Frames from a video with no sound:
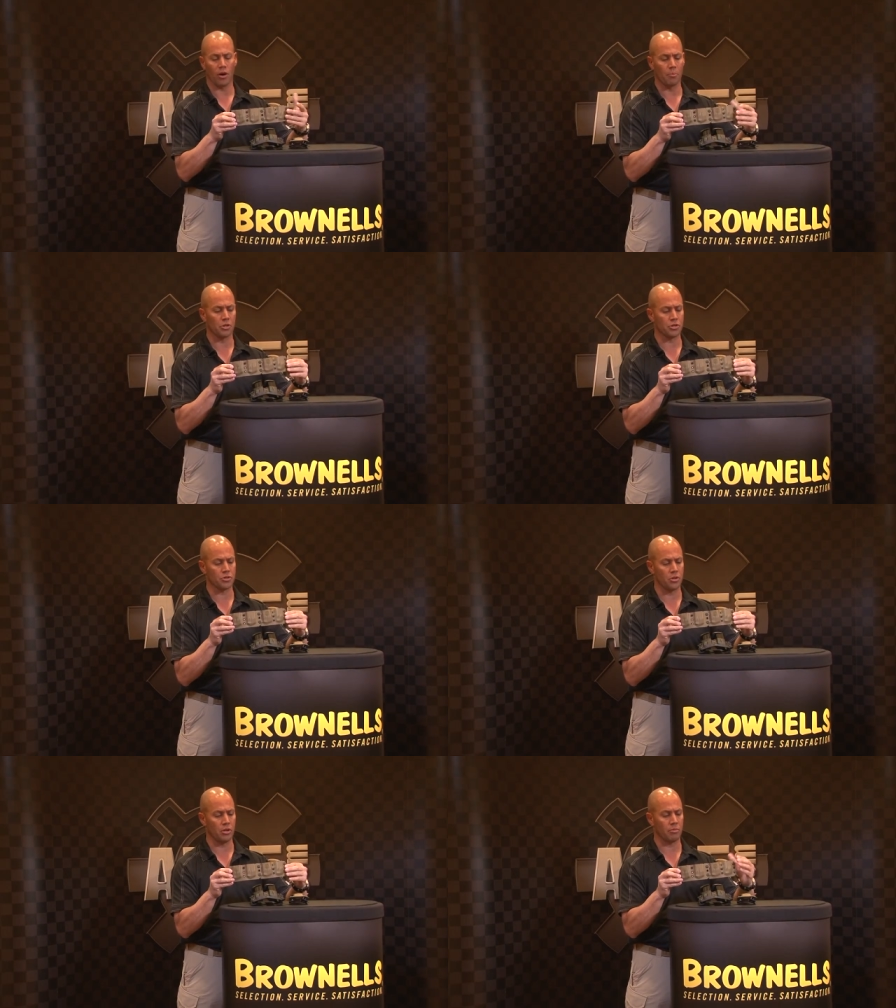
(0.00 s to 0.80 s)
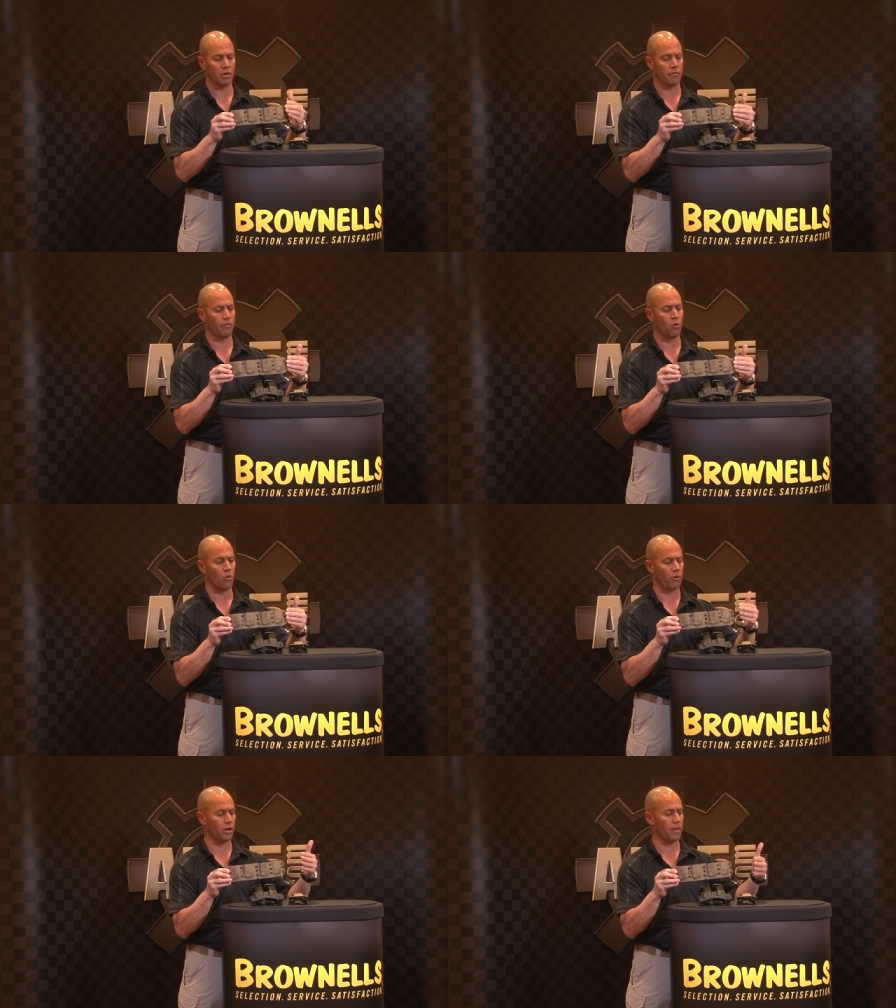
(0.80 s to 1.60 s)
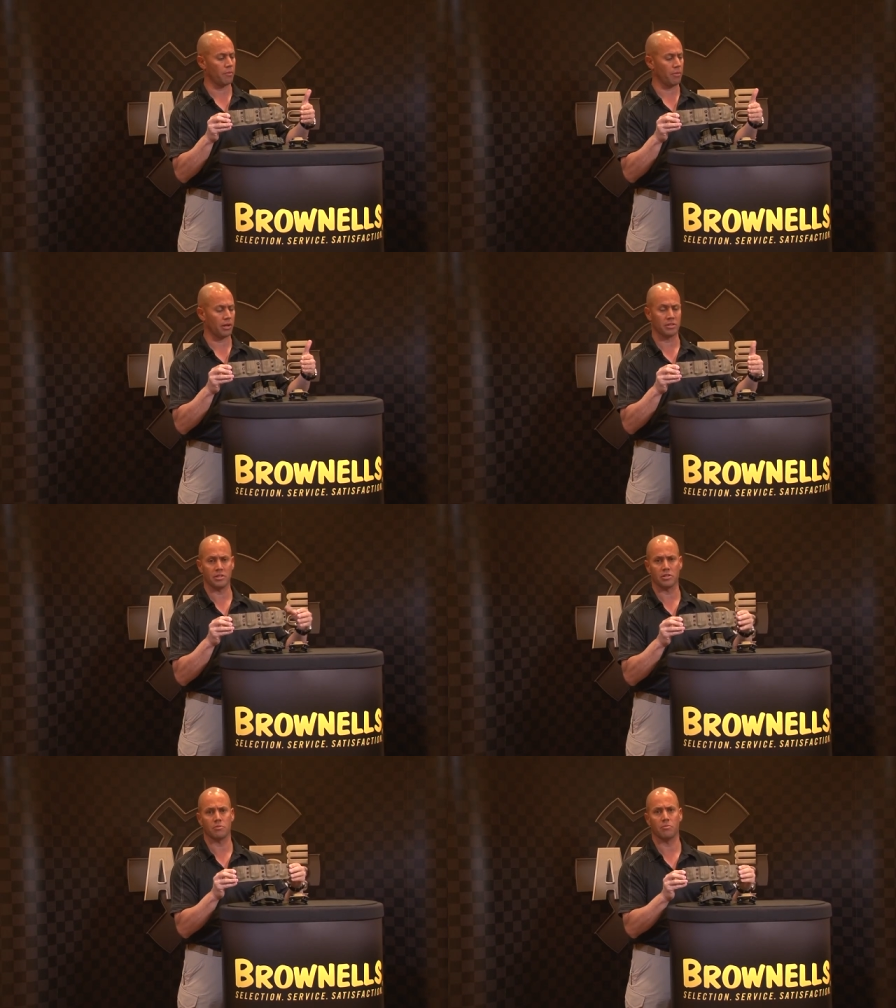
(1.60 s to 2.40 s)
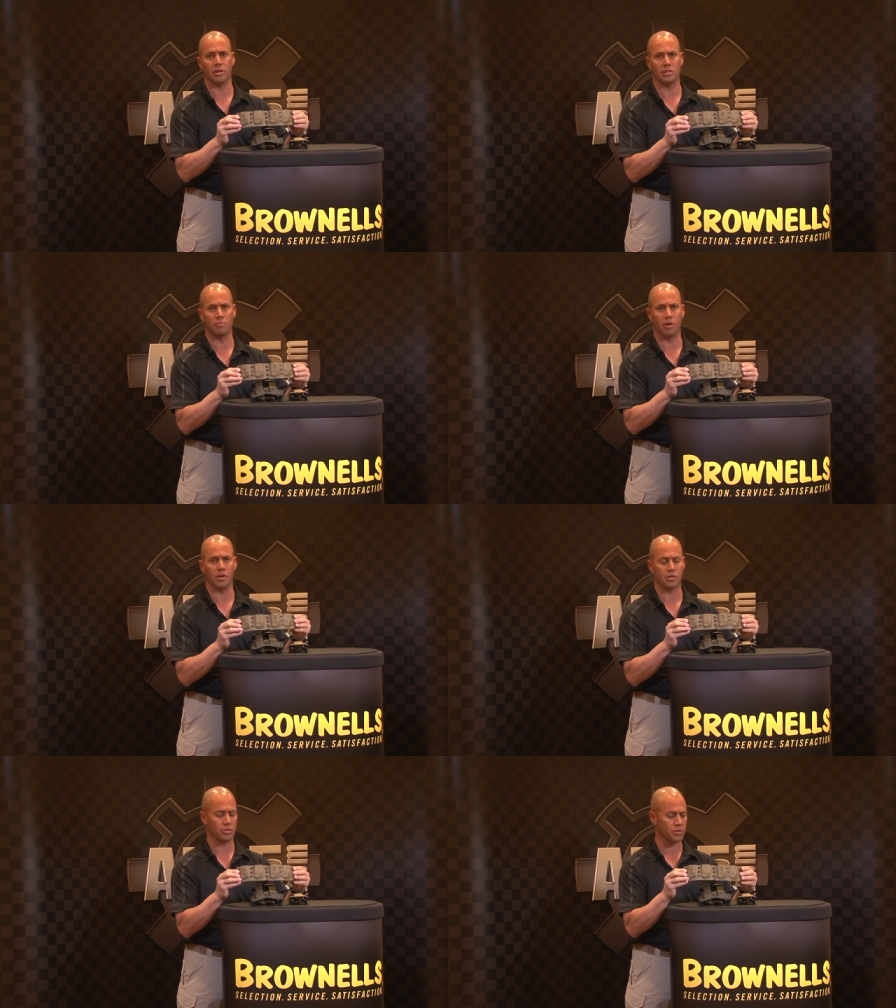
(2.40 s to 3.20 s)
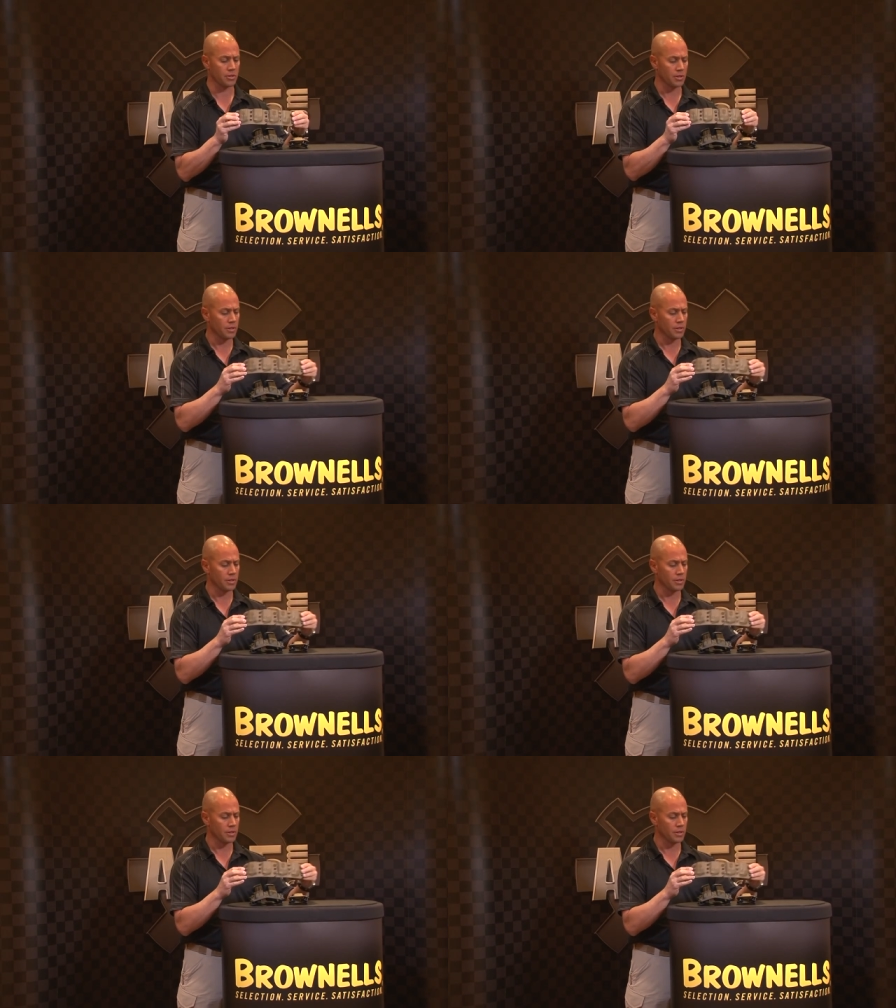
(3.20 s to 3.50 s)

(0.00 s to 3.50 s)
competition shooting to make four, you know, make it six magazine pouches.